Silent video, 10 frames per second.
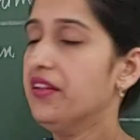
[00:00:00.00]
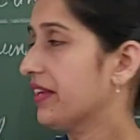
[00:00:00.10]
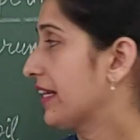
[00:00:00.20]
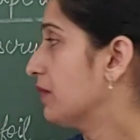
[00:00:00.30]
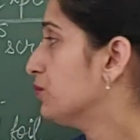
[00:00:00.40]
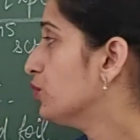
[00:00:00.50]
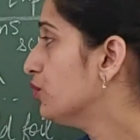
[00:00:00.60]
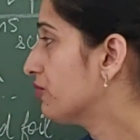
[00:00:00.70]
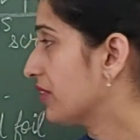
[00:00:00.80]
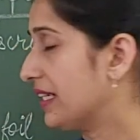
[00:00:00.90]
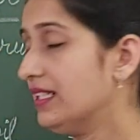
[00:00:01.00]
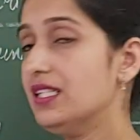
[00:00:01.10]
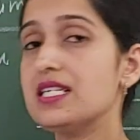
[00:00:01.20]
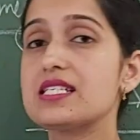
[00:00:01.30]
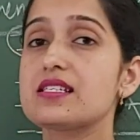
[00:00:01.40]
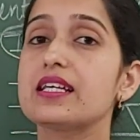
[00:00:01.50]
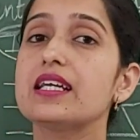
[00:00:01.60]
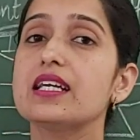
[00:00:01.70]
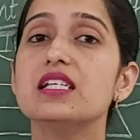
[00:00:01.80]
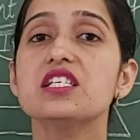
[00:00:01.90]
They can move in
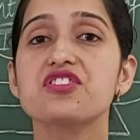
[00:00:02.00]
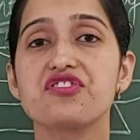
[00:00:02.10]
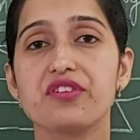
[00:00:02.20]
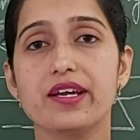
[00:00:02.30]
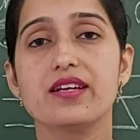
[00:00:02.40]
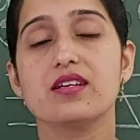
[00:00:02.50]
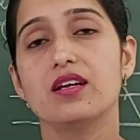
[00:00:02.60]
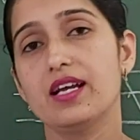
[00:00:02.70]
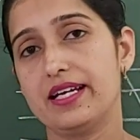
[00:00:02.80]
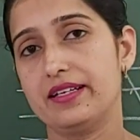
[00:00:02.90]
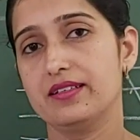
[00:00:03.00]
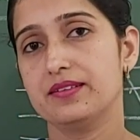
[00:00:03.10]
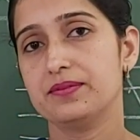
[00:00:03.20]
single straight line.